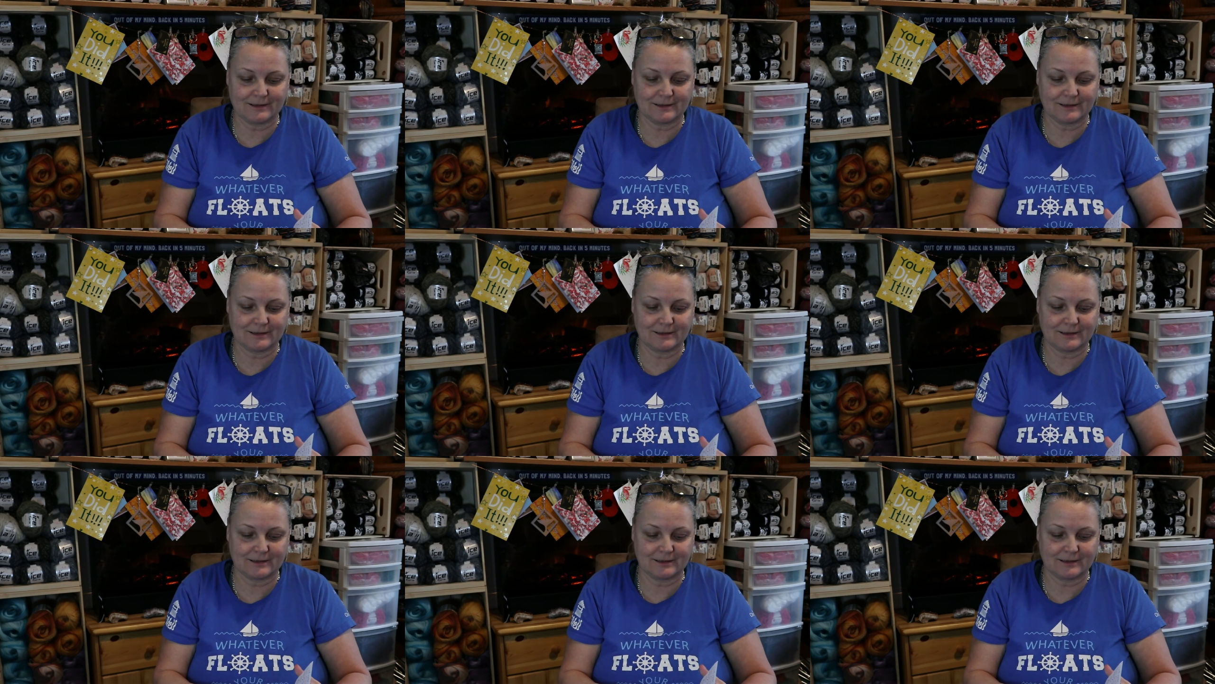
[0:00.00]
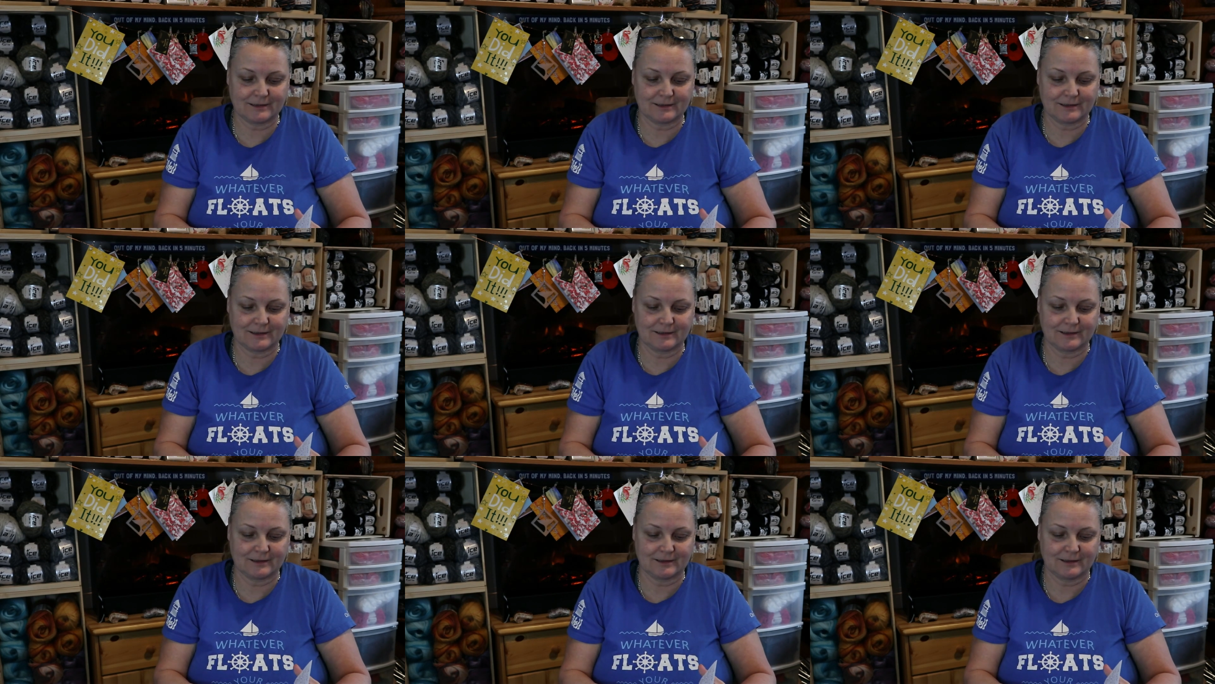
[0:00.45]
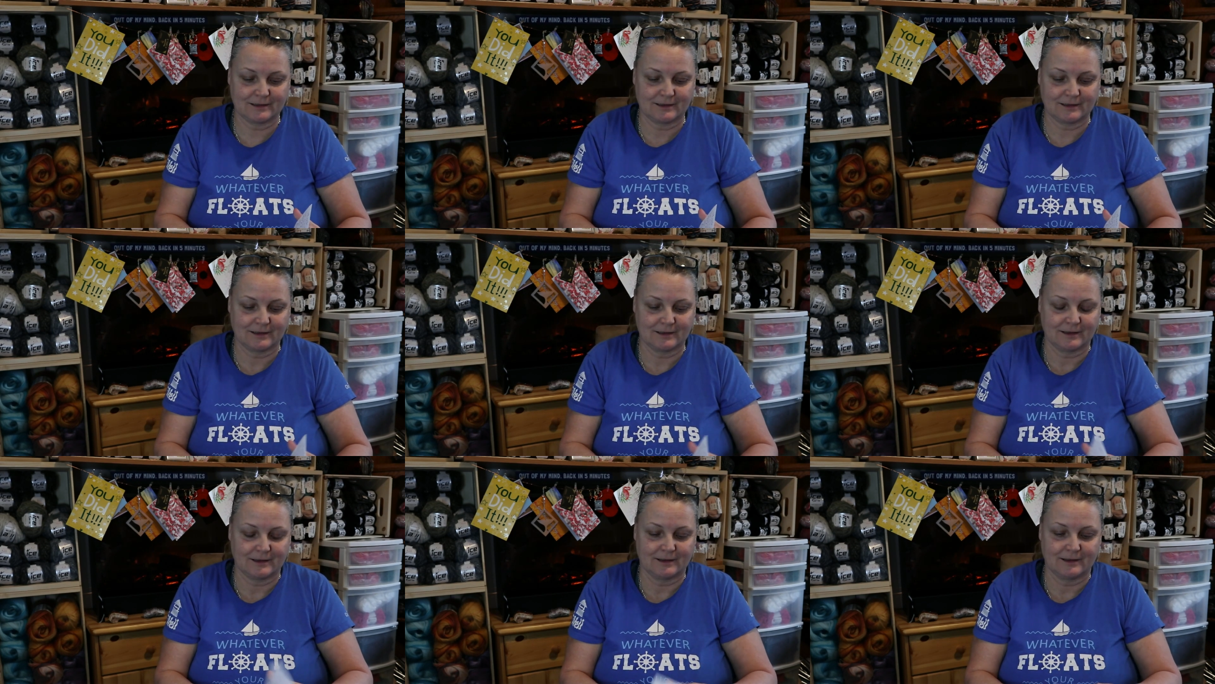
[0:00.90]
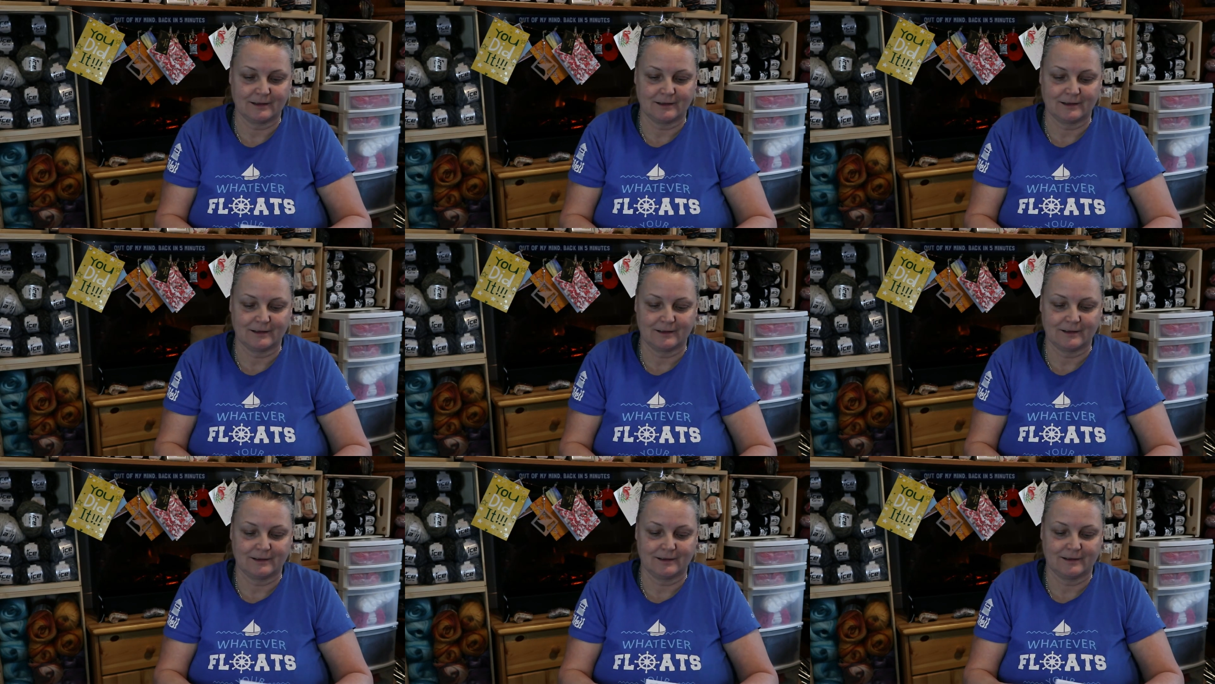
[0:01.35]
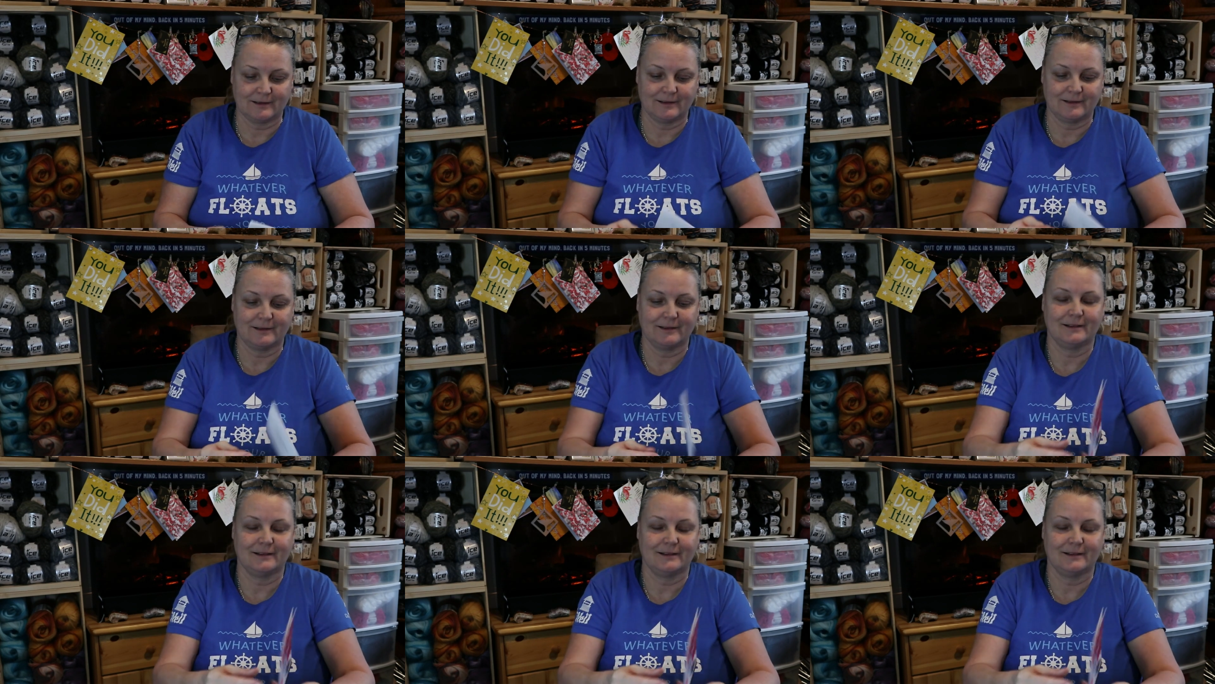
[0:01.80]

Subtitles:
(silence)